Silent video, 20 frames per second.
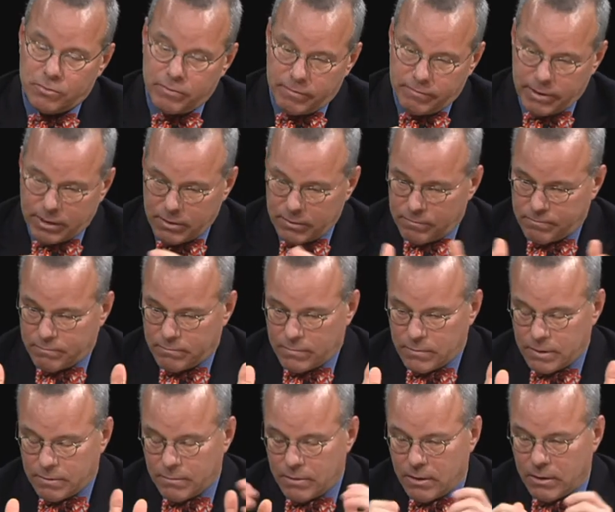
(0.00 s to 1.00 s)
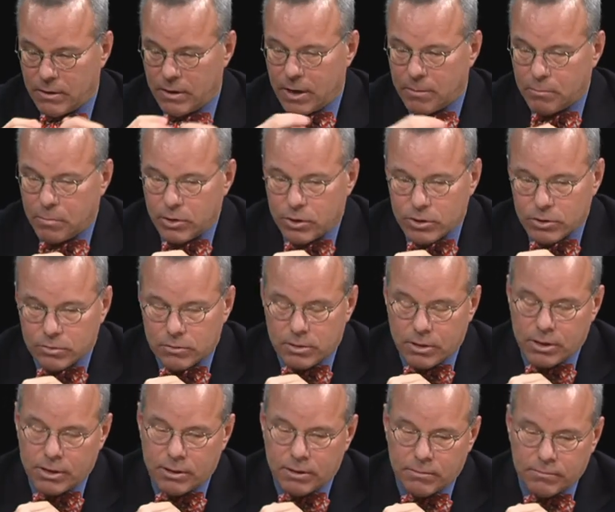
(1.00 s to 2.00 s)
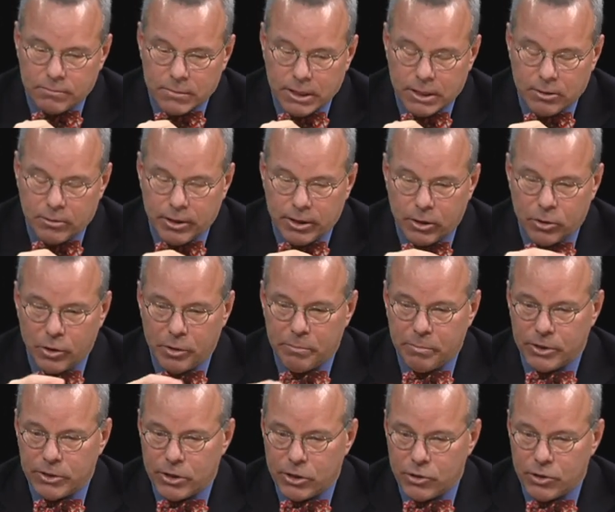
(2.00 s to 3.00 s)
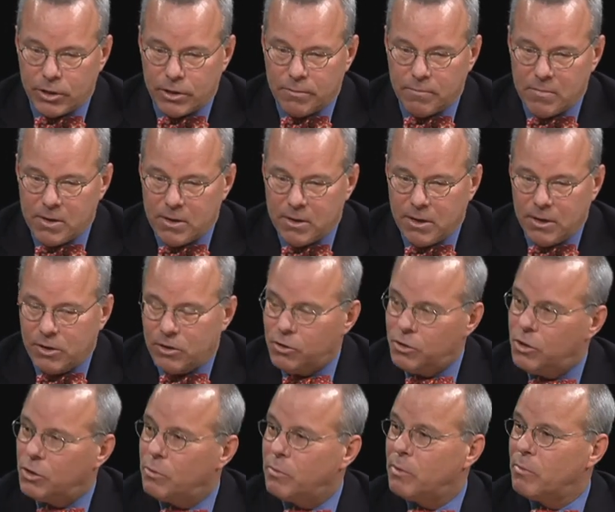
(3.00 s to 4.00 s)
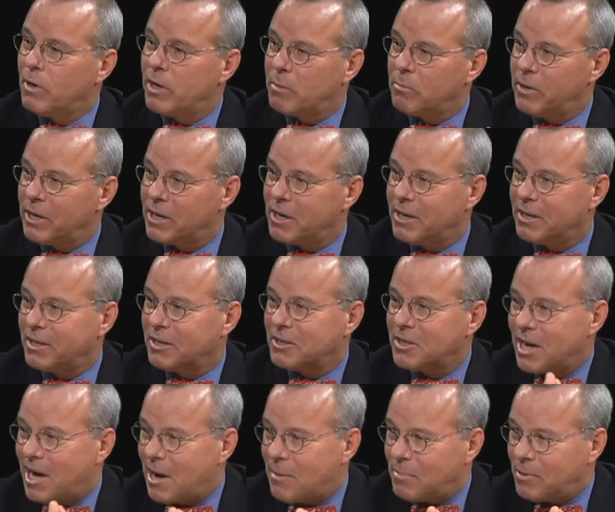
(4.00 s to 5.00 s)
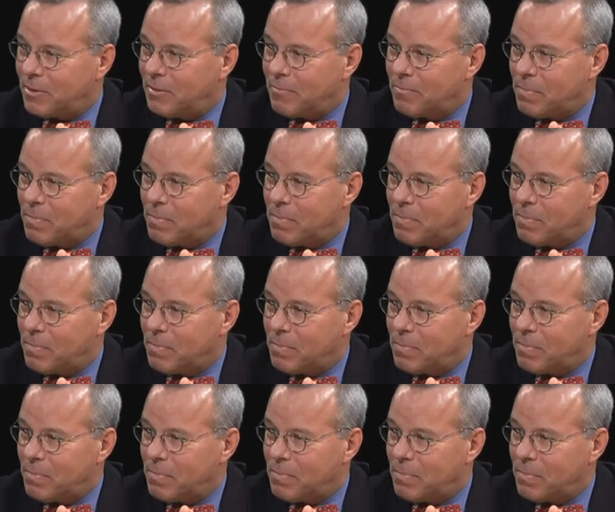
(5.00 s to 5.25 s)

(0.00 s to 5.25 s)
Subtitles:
We've got the numbers in a good position. Do we want to bring on this capital?